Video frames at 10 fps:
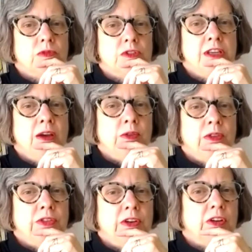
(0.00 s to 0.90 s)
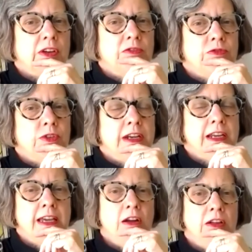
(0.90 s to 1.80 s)
sound that they're looking for.
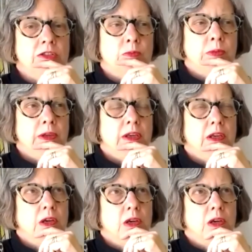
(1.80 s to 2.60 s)
It can also be,